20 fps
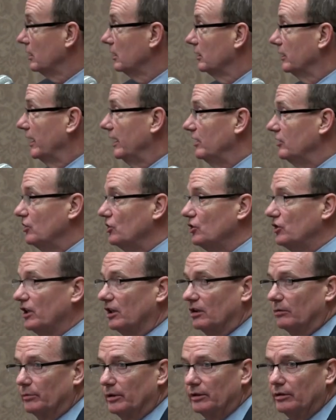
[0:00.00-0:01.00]
Ladies and
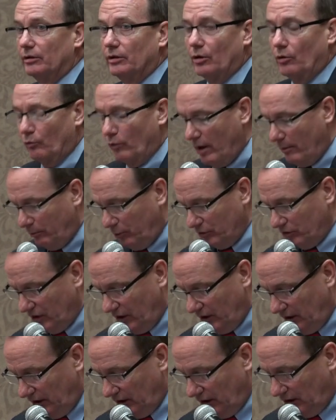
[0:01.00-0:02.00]
gentlemen,
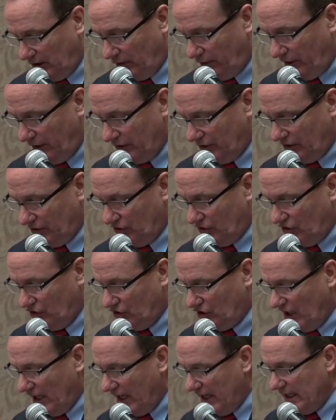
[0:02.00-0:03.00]
representing Divisions
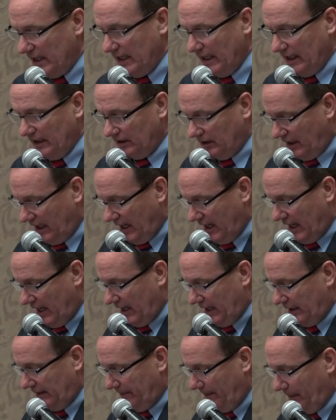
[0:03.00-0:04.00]
J and
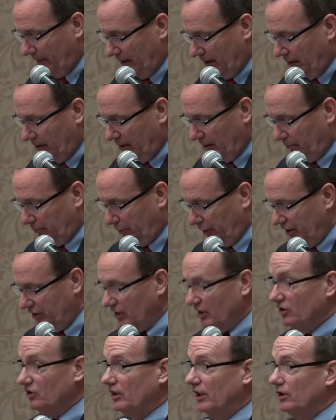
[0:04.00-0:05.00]
K, please
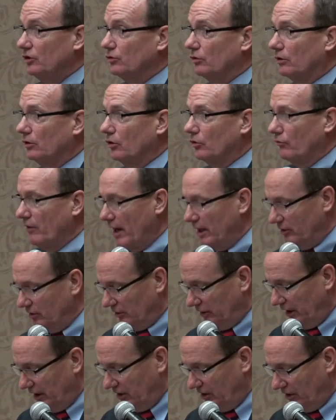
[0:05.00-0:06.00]
extend your
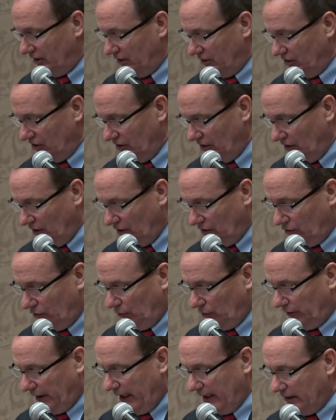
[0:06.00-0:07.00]
congratulations to
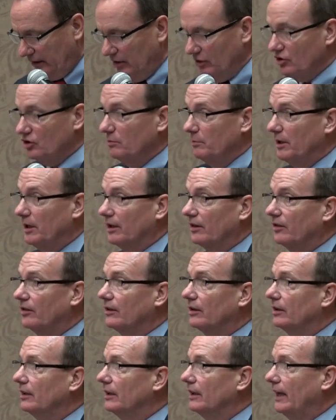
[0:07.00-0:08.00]
Landon Smith
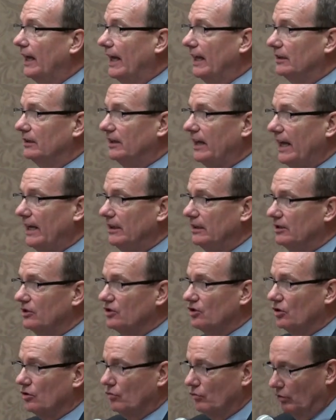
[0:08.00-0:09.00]
and
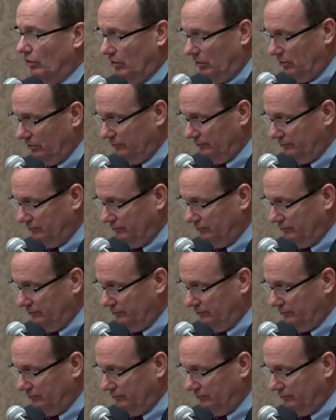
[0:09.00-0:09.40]
Cadence Kroll.